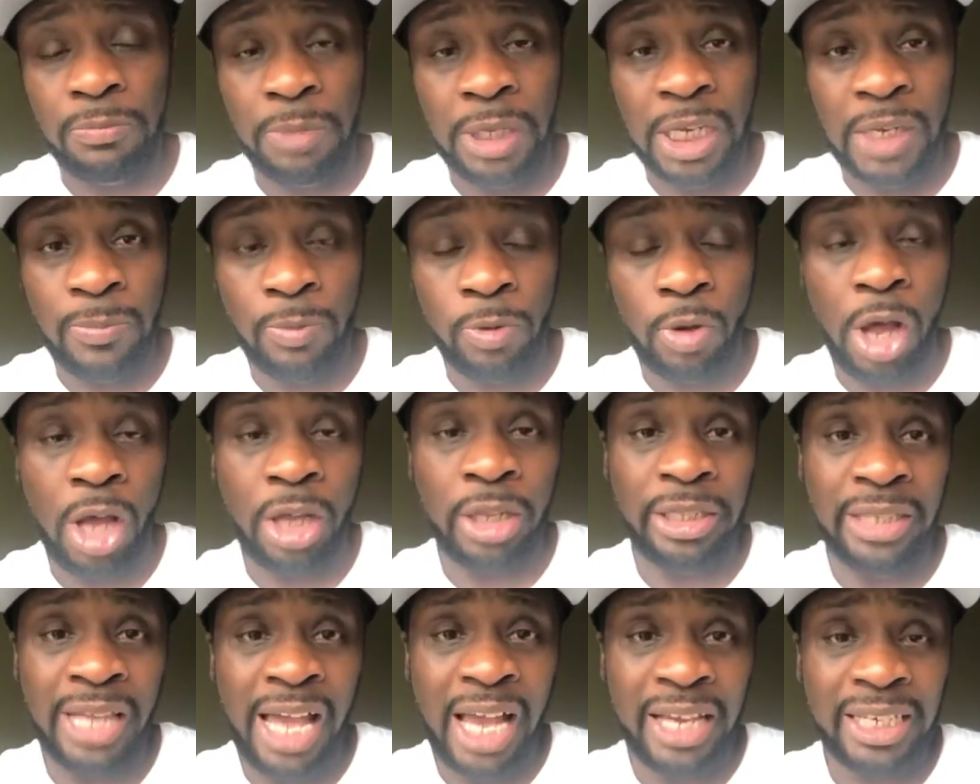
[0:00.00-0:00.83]
people are
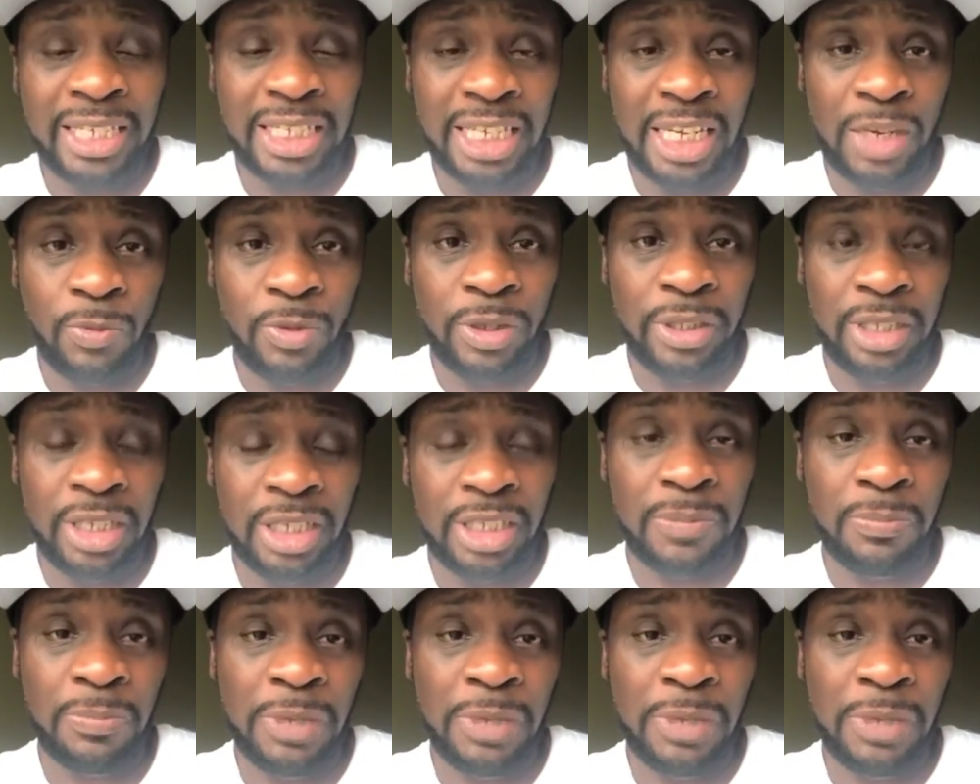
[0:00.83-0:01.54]
indoctrinated with this.